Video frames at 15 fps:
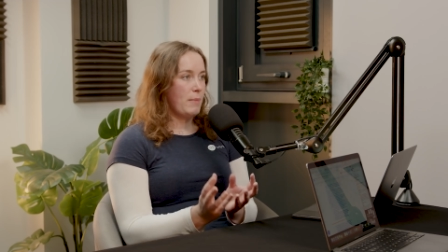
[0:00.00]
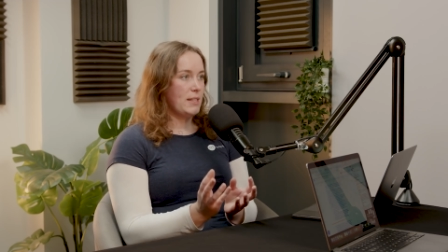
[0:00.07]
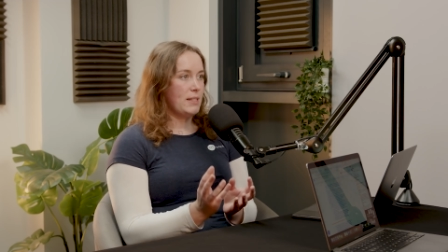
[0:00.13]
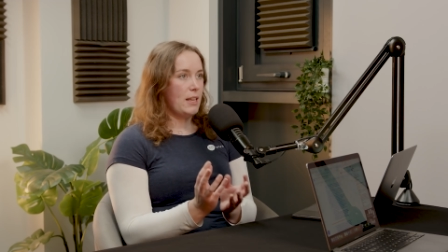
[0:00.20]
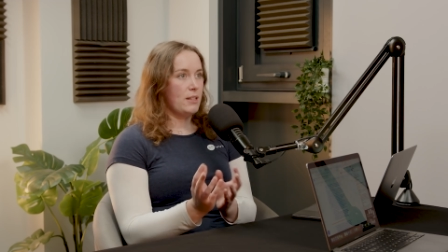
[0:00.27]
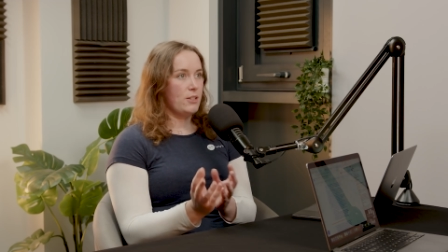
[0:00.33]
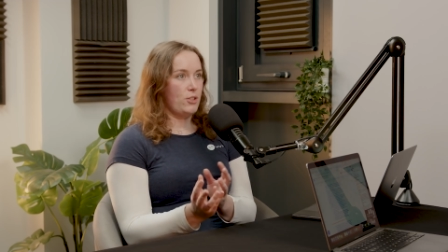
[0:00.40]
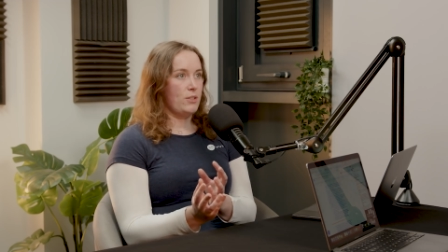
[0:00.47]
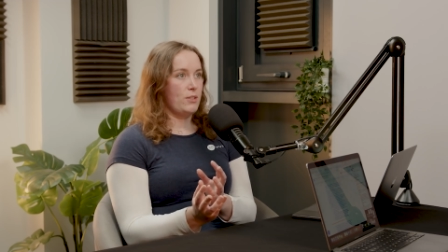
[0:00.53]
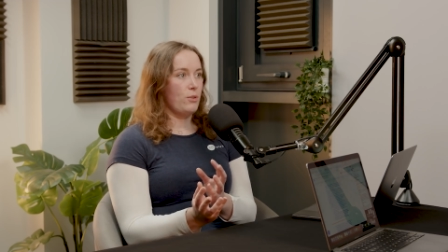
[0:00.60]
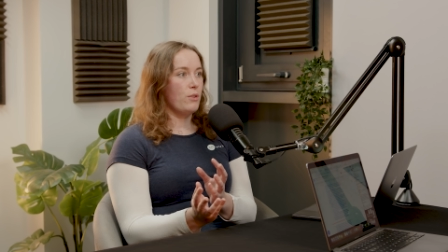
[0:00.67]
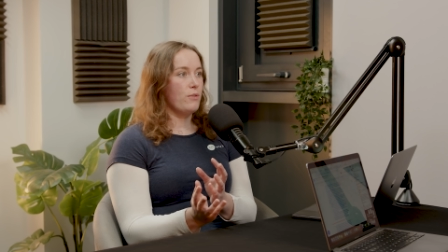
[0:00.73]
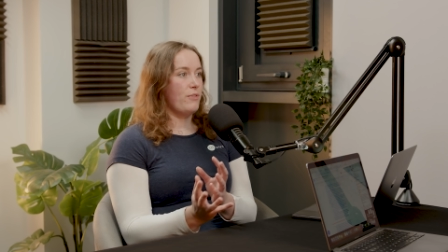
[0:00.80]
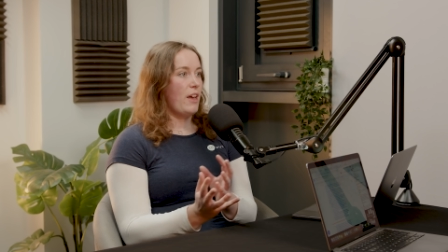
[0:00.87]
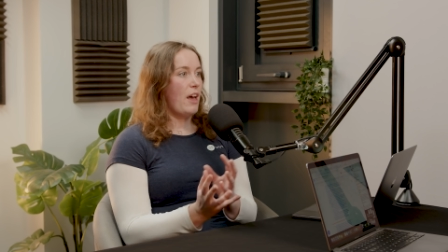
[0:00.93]
Is it just
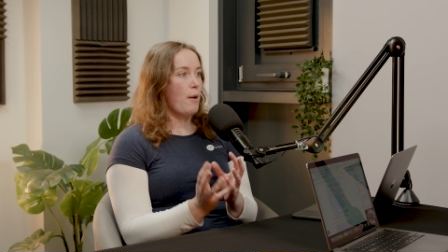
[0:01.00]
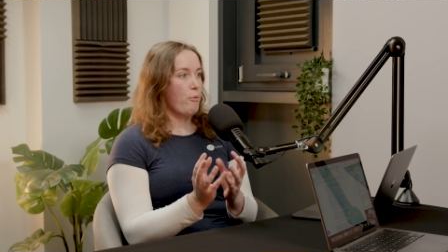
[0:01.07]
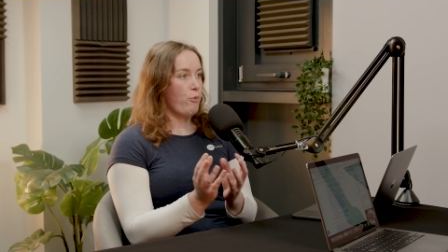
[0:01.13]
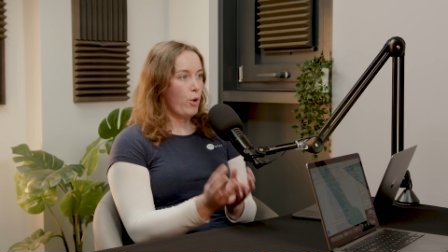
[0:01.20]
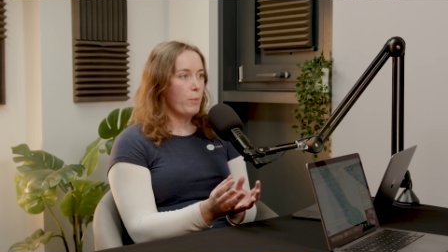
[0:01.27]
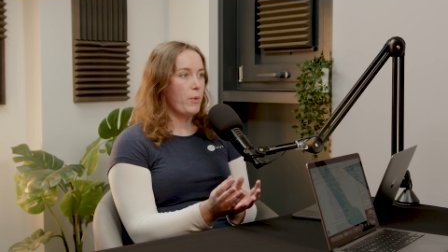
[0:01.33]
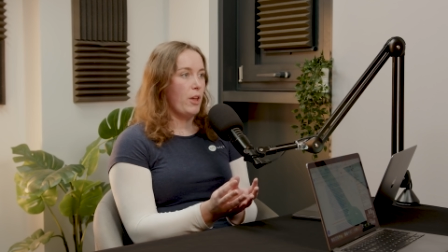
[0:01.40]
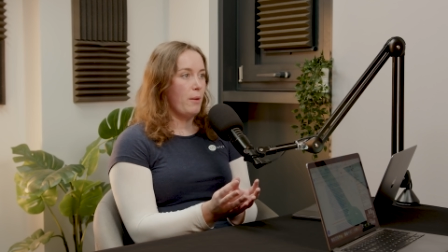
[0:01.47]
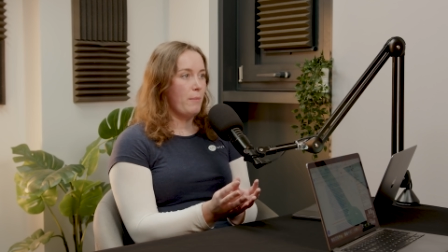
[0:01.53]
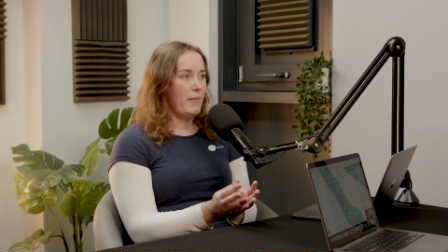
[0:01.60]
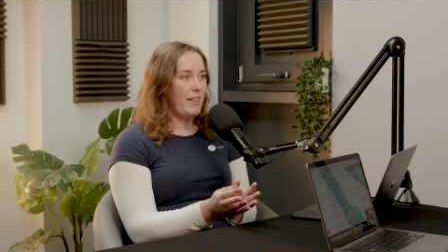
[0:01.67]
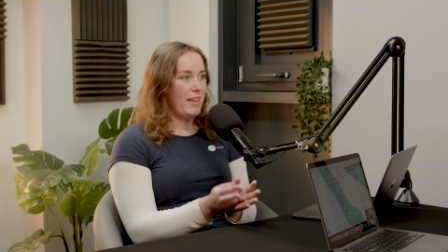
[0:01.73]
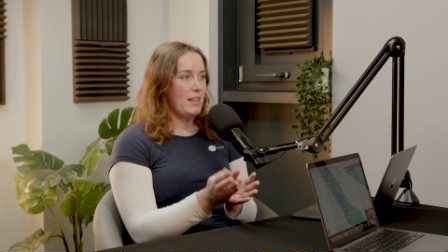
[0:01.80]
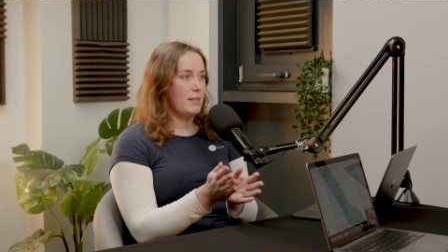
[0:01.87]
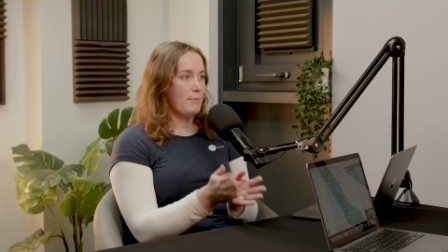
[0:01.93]
sort of a problem
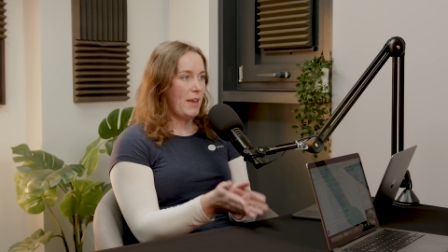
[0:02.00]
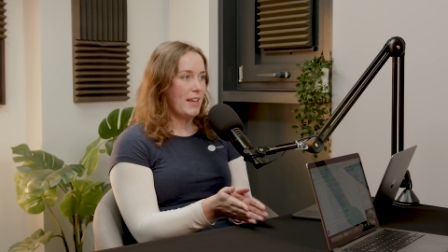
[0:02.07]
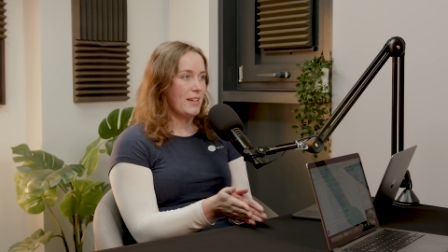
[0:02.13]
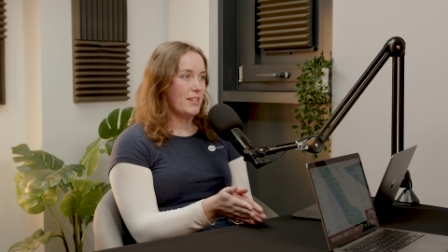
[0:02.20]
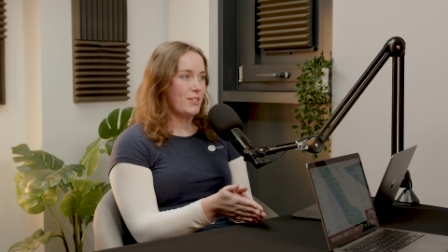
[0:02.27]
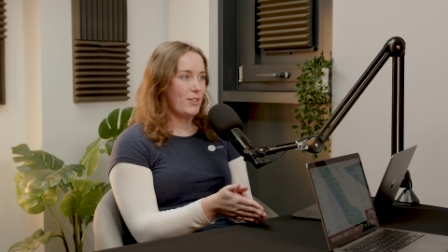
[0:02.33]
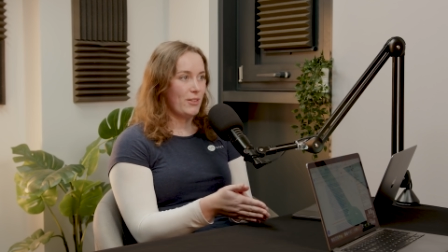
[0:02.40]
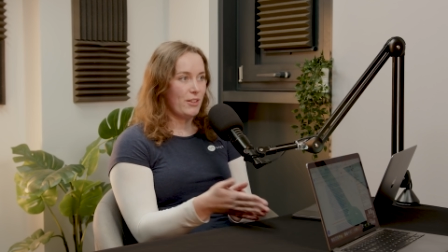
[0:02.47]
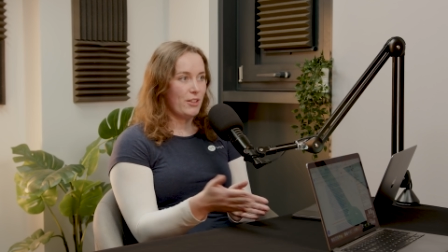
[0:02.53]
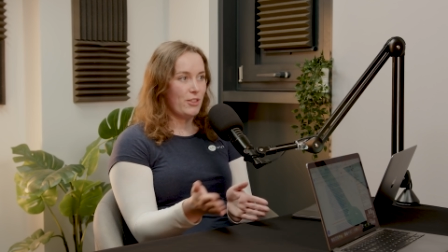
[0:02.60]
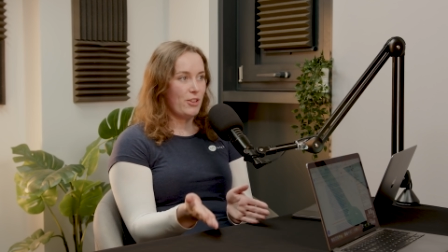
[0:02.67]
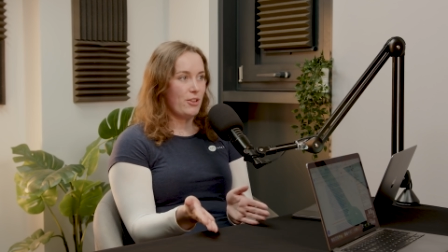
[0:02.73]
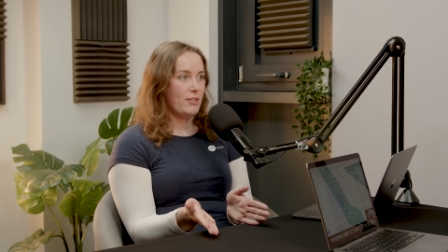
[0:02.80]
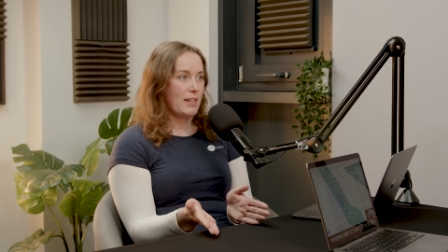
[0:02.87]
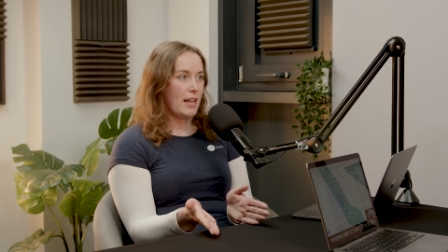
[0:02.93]
that has made it so that the
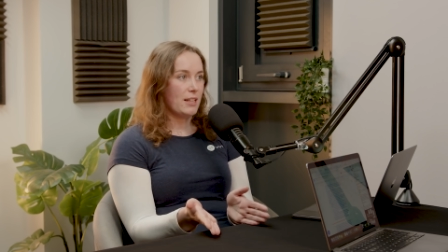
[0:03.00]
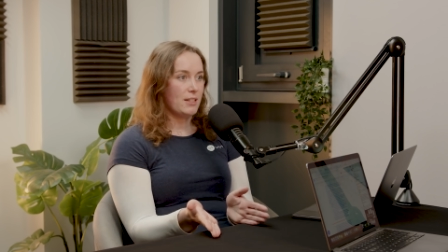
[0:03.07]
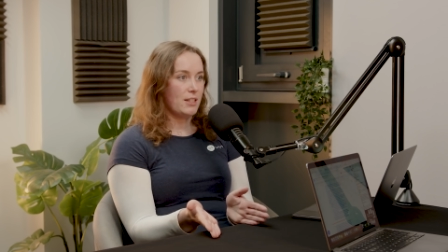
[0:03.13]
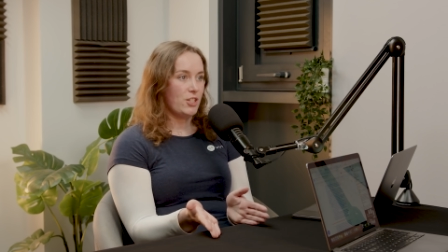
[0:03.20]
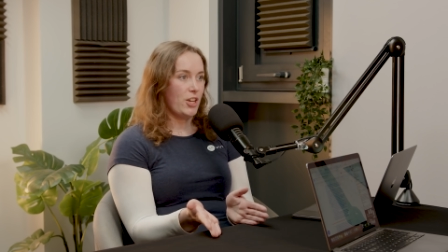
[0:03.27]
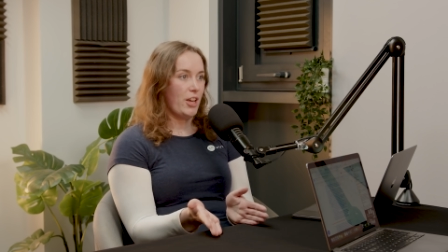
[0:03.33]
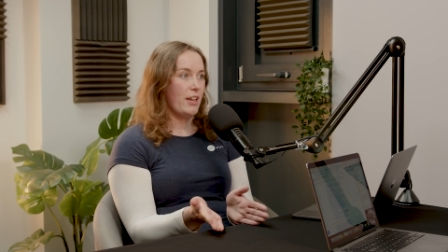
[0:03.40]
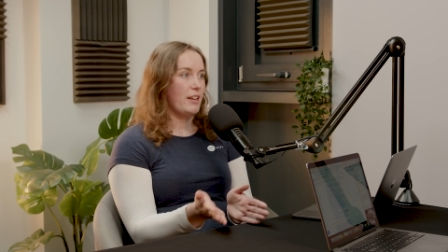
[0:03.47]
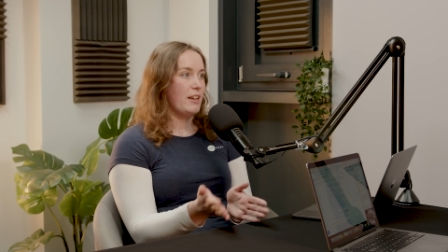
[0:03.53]
user has to churn?